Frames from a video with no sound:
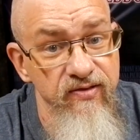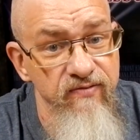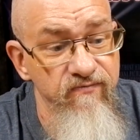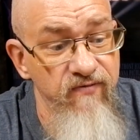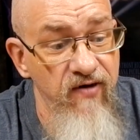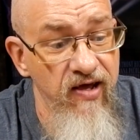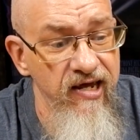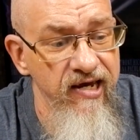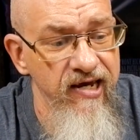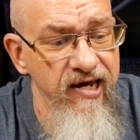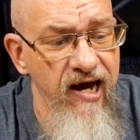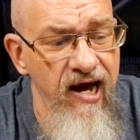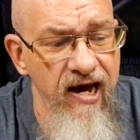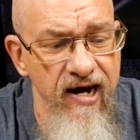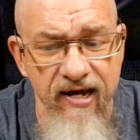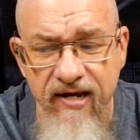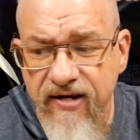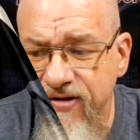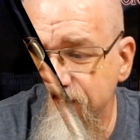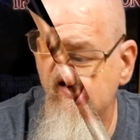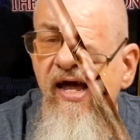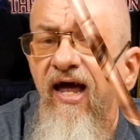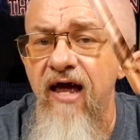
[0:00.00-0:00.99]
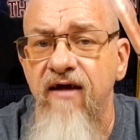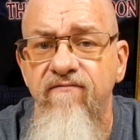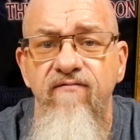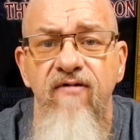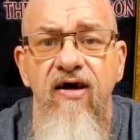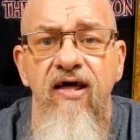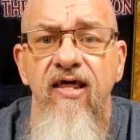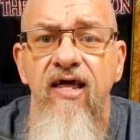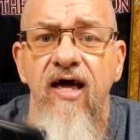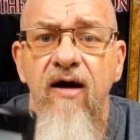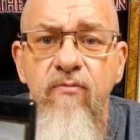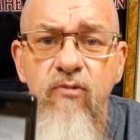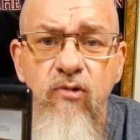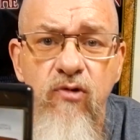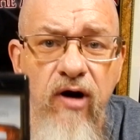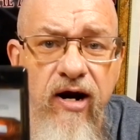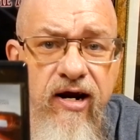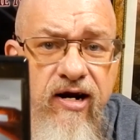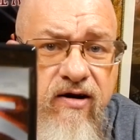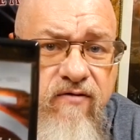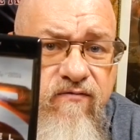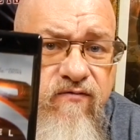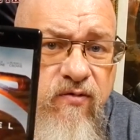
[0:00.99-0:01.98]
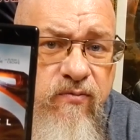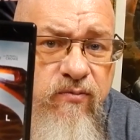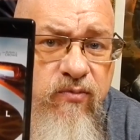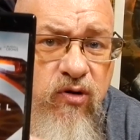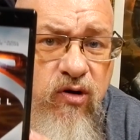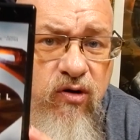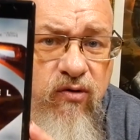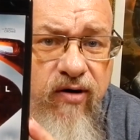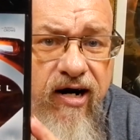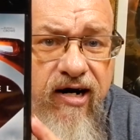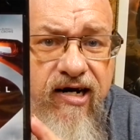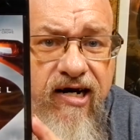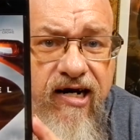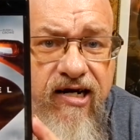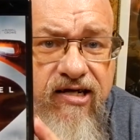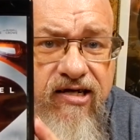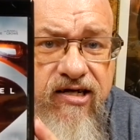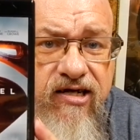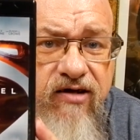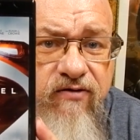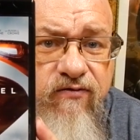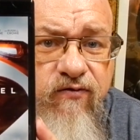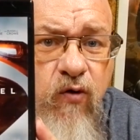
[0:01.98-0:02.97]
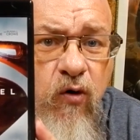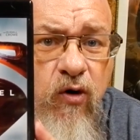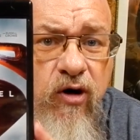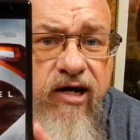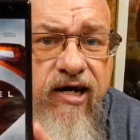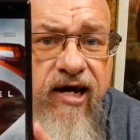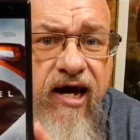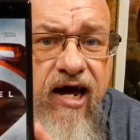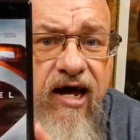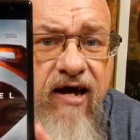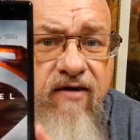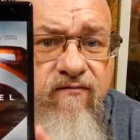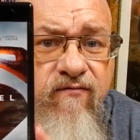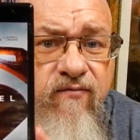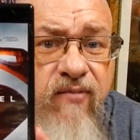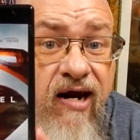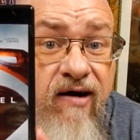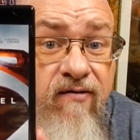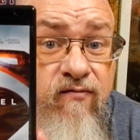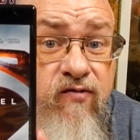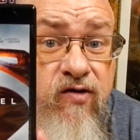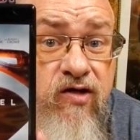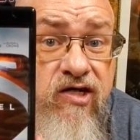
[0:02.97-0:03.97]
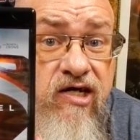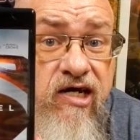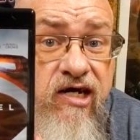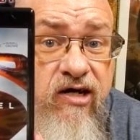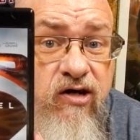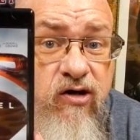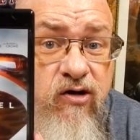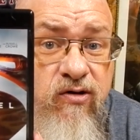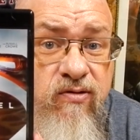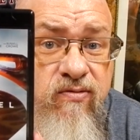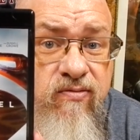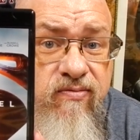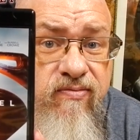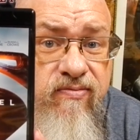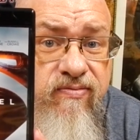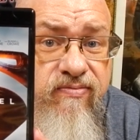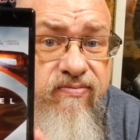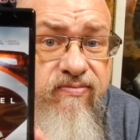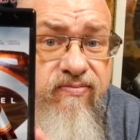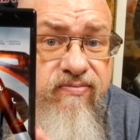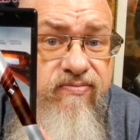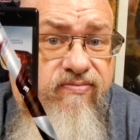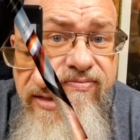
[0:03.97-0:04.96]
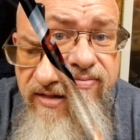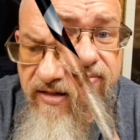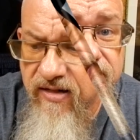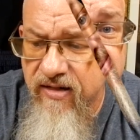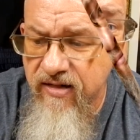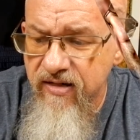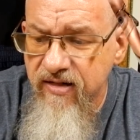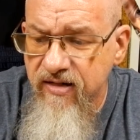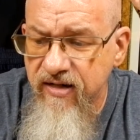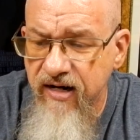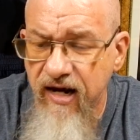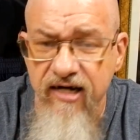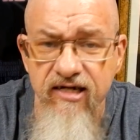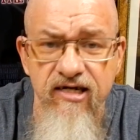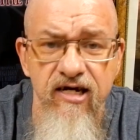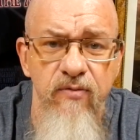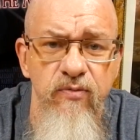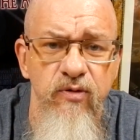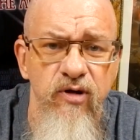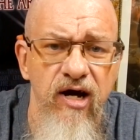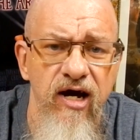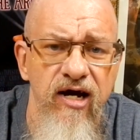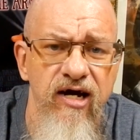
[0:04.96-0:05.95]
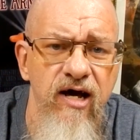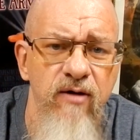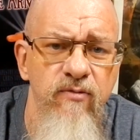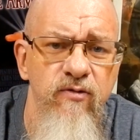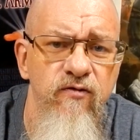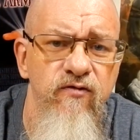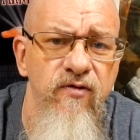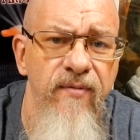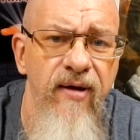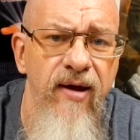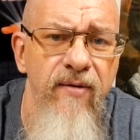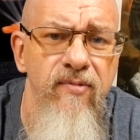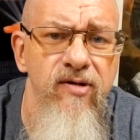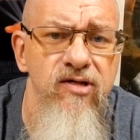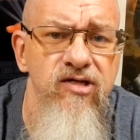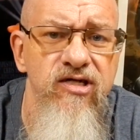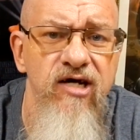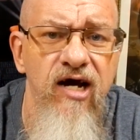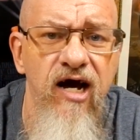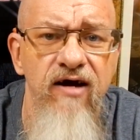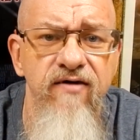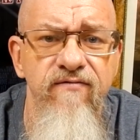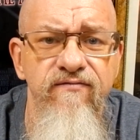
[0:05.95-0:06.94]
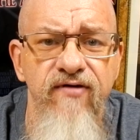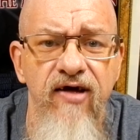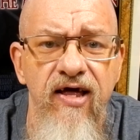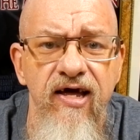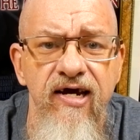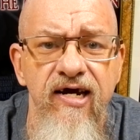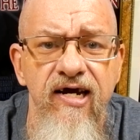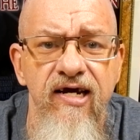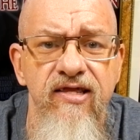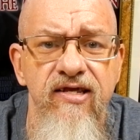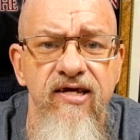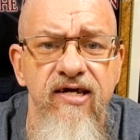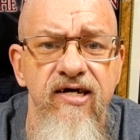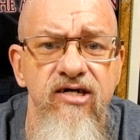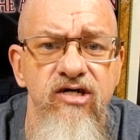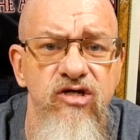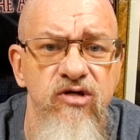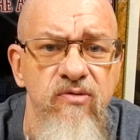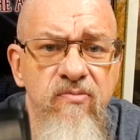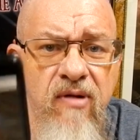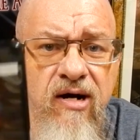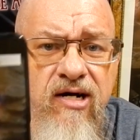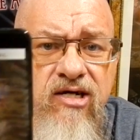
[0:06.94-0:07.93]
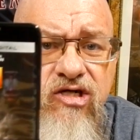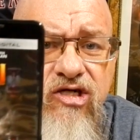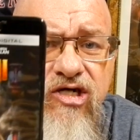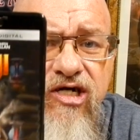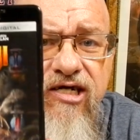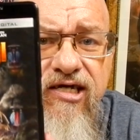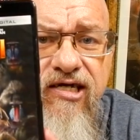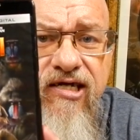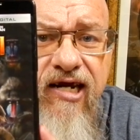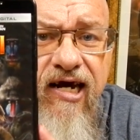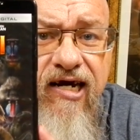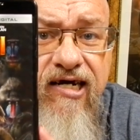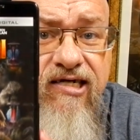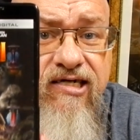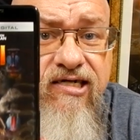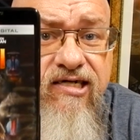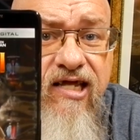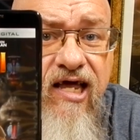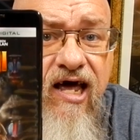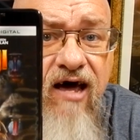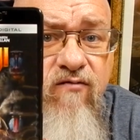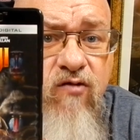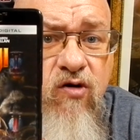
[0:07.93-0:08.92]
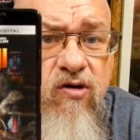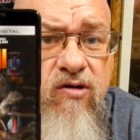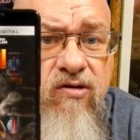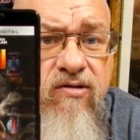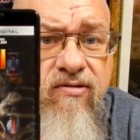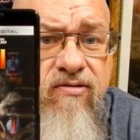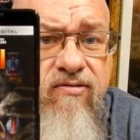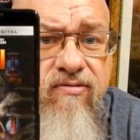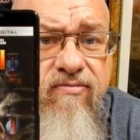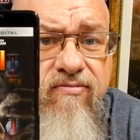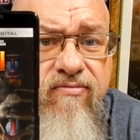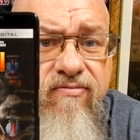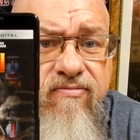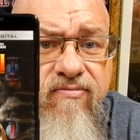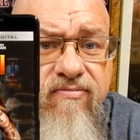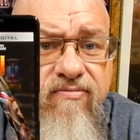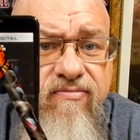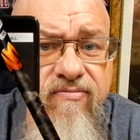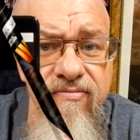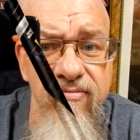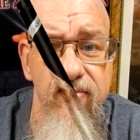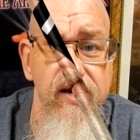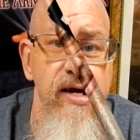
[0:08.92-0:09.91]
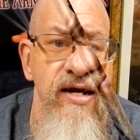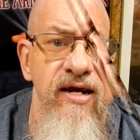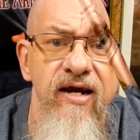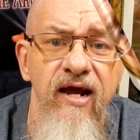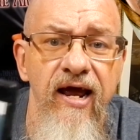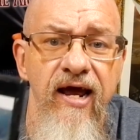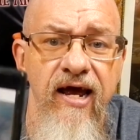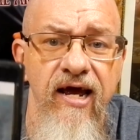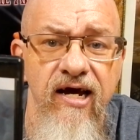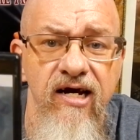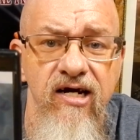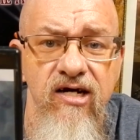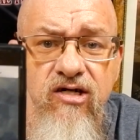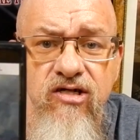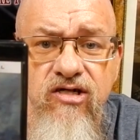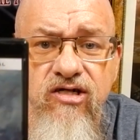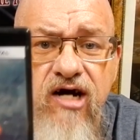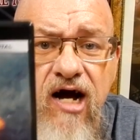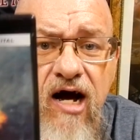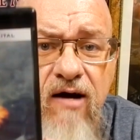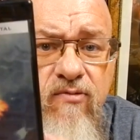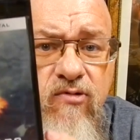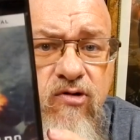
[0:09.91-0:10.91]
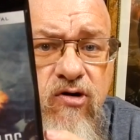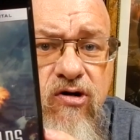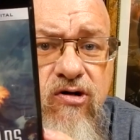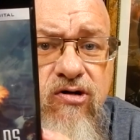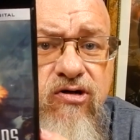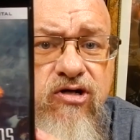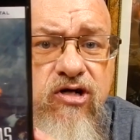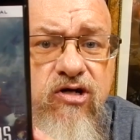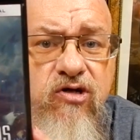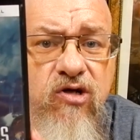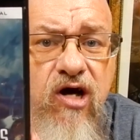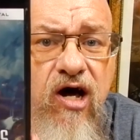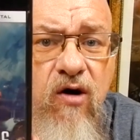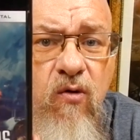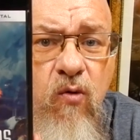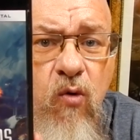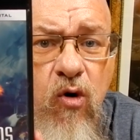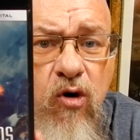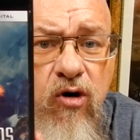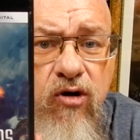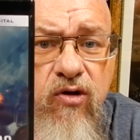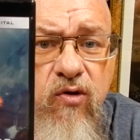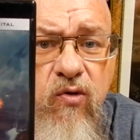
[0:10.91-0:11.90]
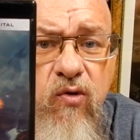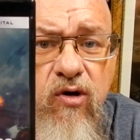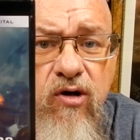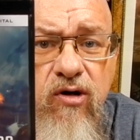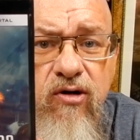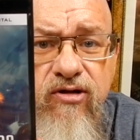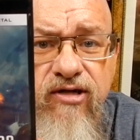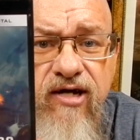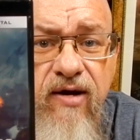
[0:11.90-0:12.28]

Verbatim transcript: Finally got it. And finally upgraded from Blu-ray, got to the 4K of Man of Steel. Next up, I got a couple from Amazon. Finally got the Jumanji, The Next Level. And Tom Cruise's uh, War of the Worlds.